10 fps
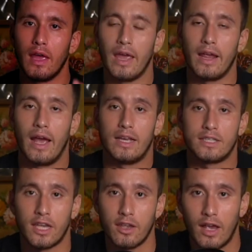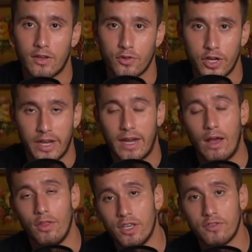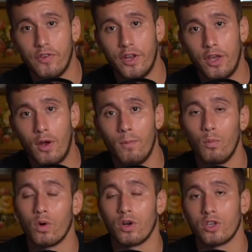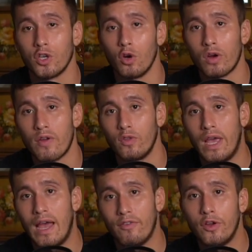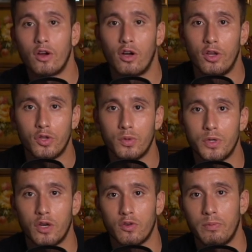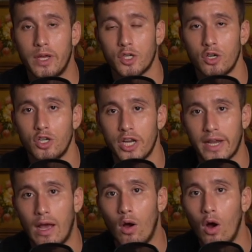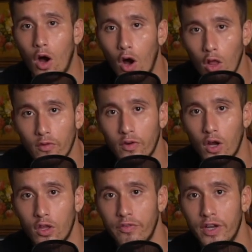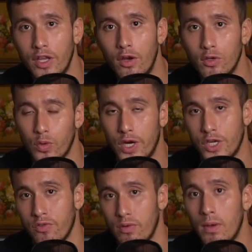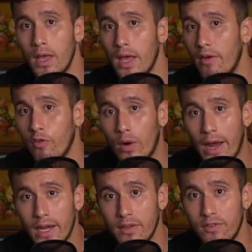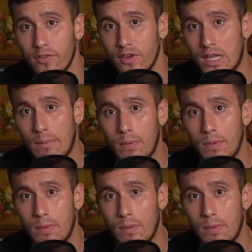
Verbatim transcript: Hey guys, thank you guys for checking out this video. We're so grateful to have you here on our YouTube channel, so make sure to check out all of our other videos ranging from a variety of different type of